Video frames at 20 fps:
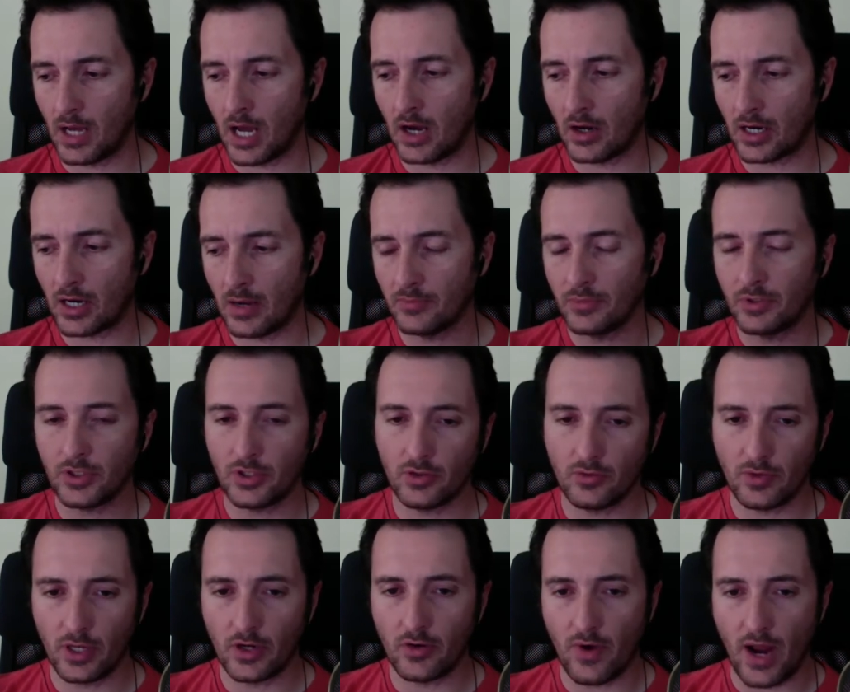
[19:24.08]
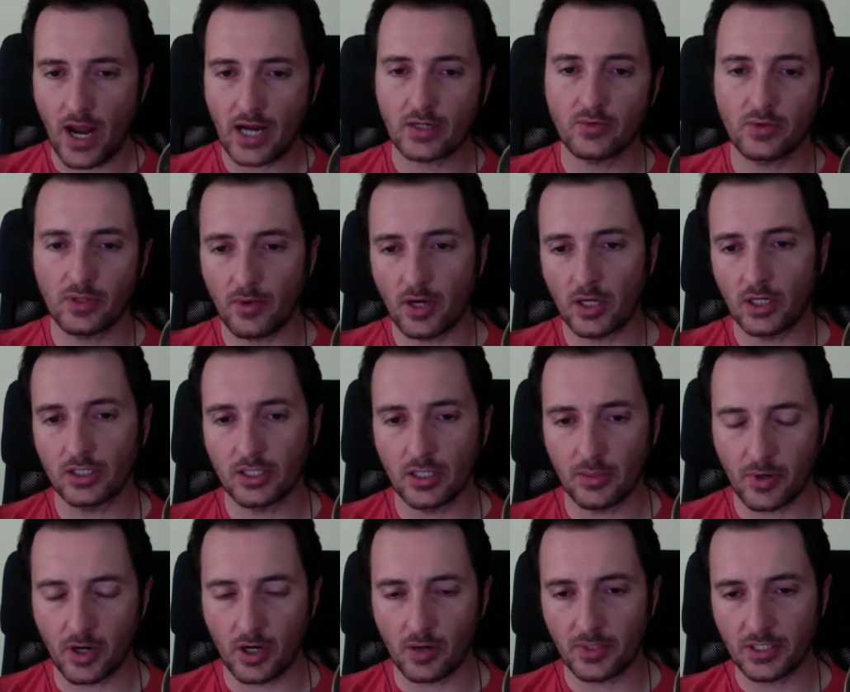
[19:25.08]
come do you interact with the modeling
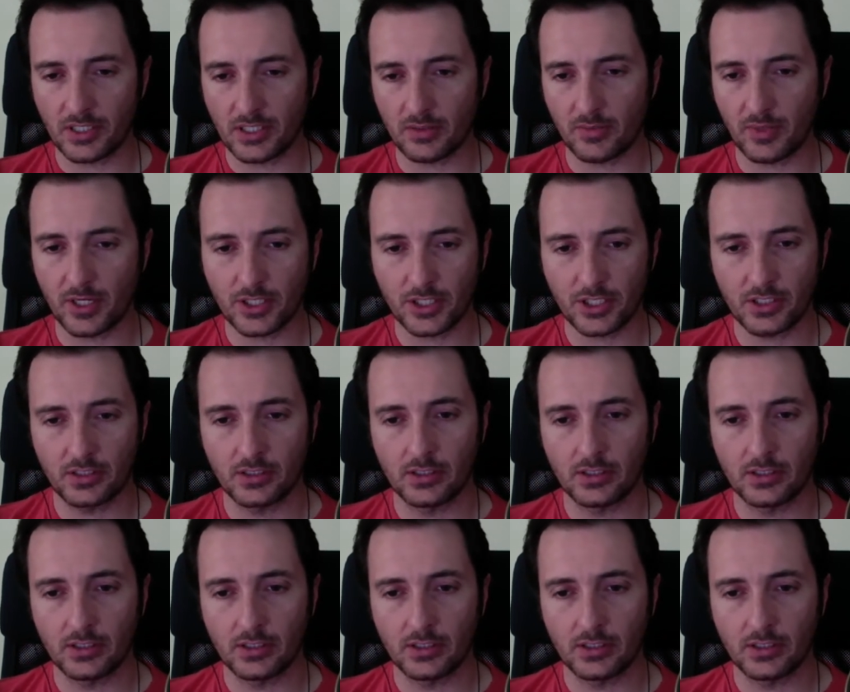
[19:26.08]
department so much?